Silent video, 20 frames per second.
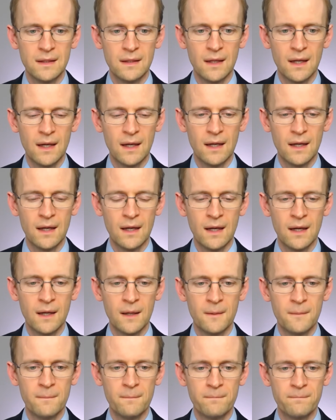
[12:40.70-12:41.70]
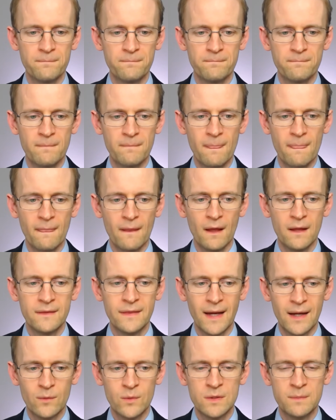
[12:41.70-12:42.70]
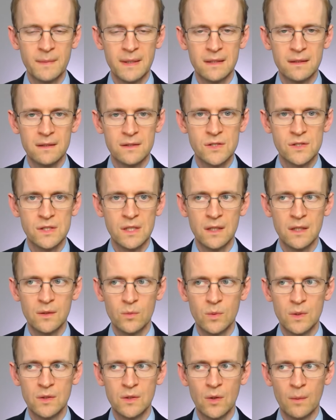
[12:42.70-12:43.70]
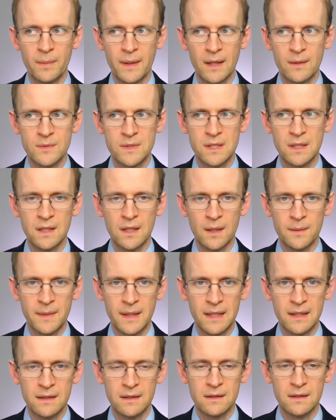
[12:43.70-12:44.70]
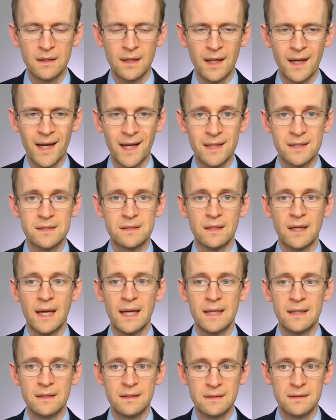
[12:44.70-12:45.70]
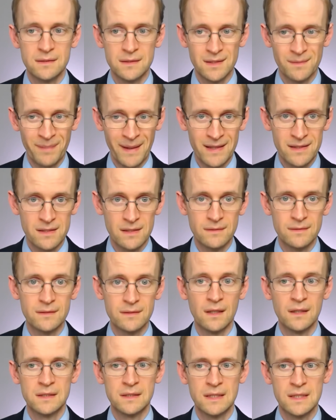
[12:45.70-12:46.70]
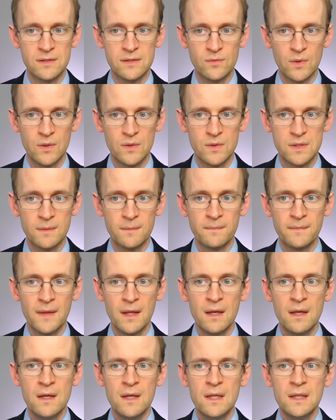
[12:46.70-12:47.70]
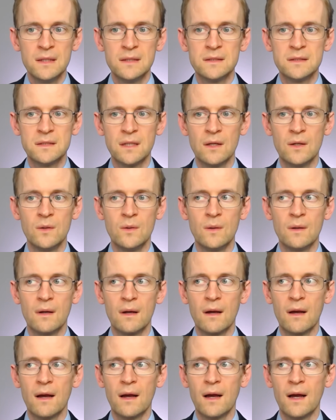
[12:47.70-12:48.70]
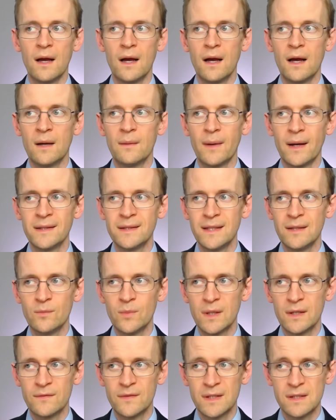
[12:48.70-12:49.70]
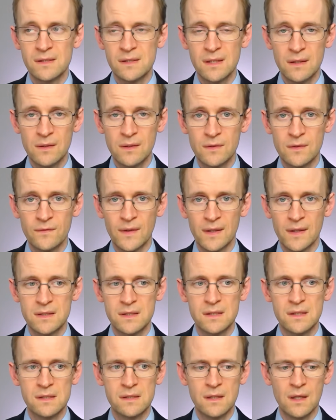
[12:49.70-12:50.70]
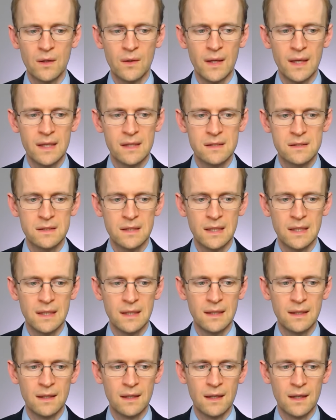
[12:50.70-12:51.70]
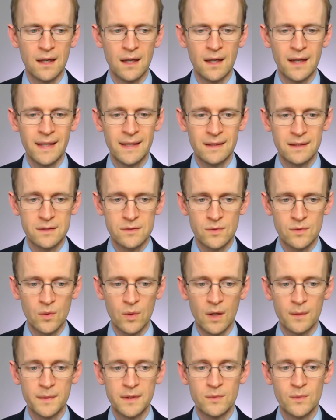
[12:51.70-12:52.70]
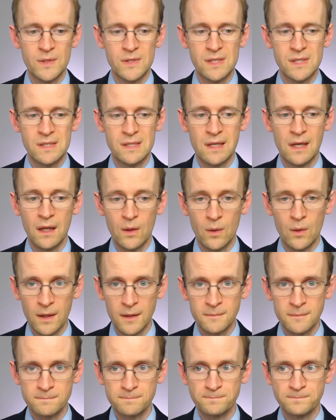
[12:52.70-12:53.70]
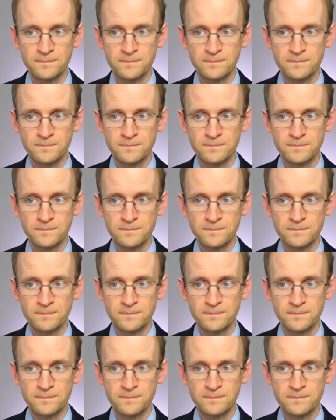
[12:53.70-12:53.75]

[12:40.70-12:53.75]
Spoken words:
that would mean that she would not be able to come in as a dependent under this route. So I think one of the continued advantages, though, is the English requirement, which is lower